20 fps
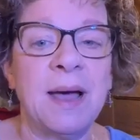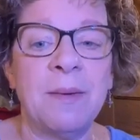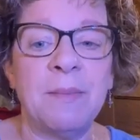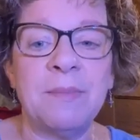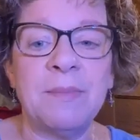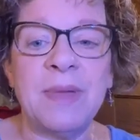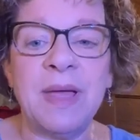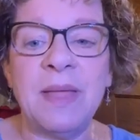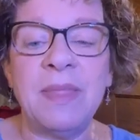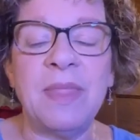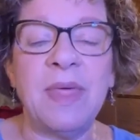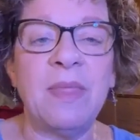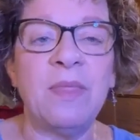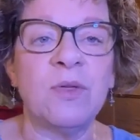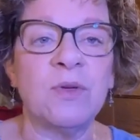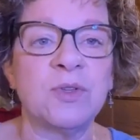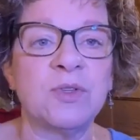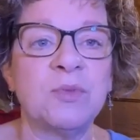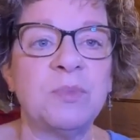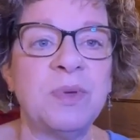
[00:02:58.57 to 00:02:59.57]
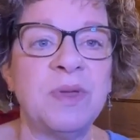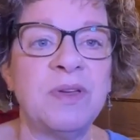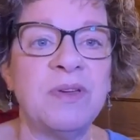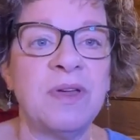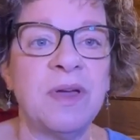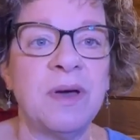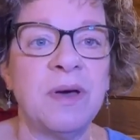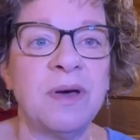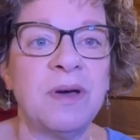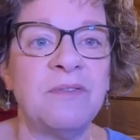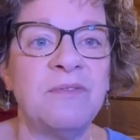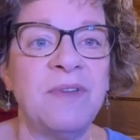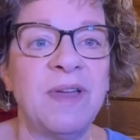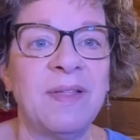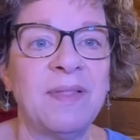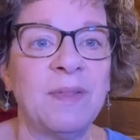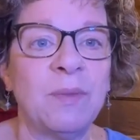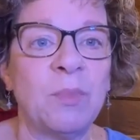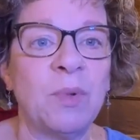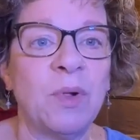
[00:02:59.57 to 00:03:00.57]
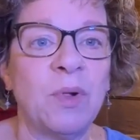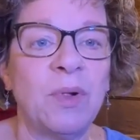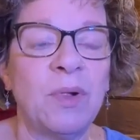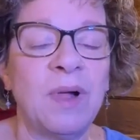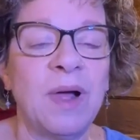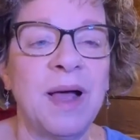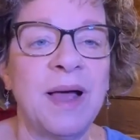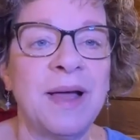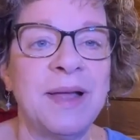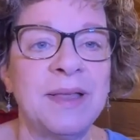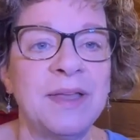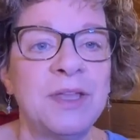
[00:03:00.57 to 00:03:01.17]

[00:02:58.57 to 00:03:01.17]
And then those will be available